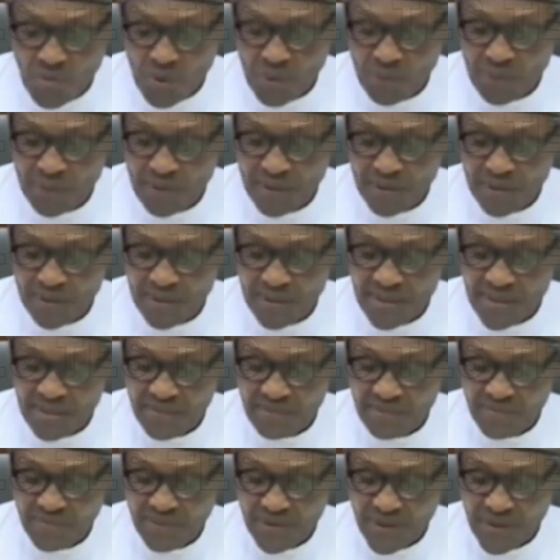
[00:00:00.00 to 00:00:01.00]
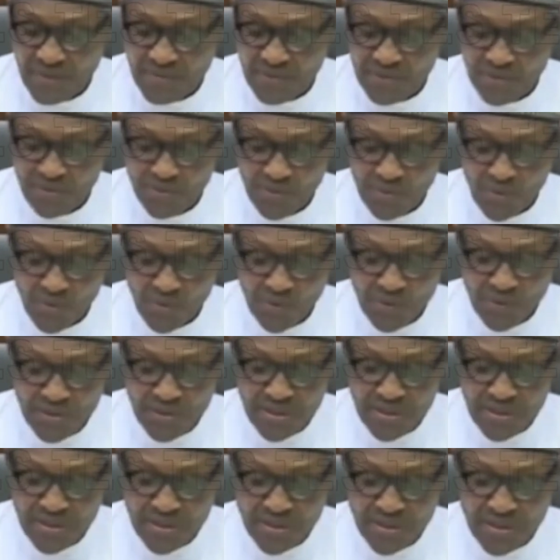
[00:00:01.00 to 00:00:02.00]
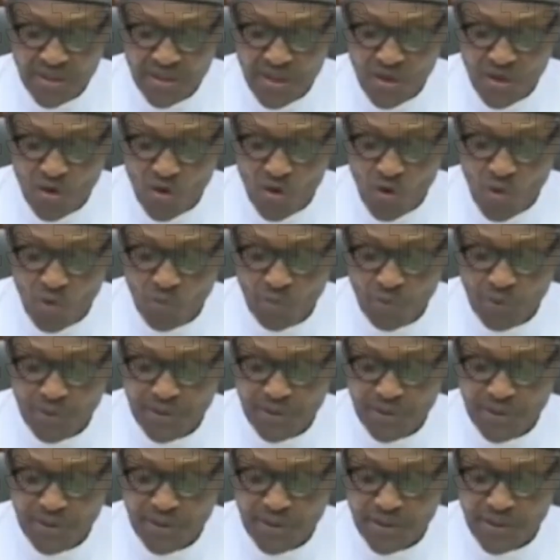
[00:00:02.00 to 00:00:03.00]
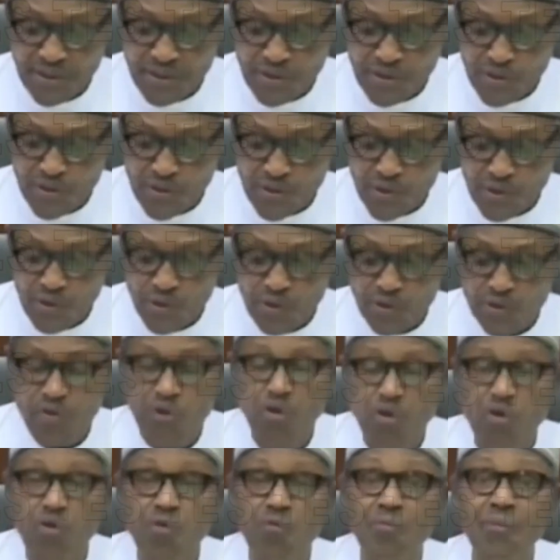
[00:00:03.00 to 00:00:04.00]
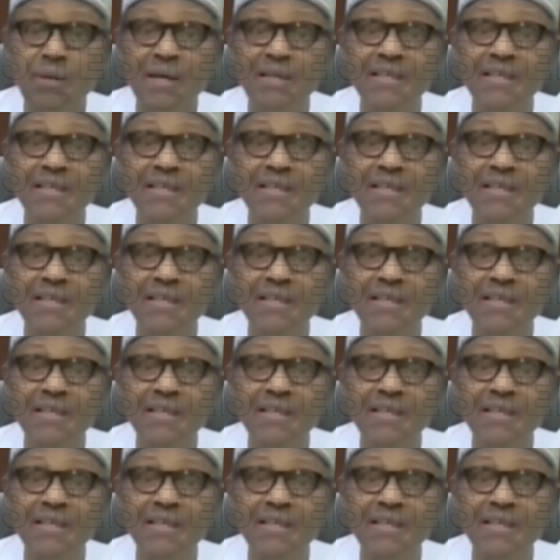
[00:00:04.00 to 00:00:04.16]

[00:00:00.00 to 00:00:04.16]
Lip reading: public and private properties completely destroyed or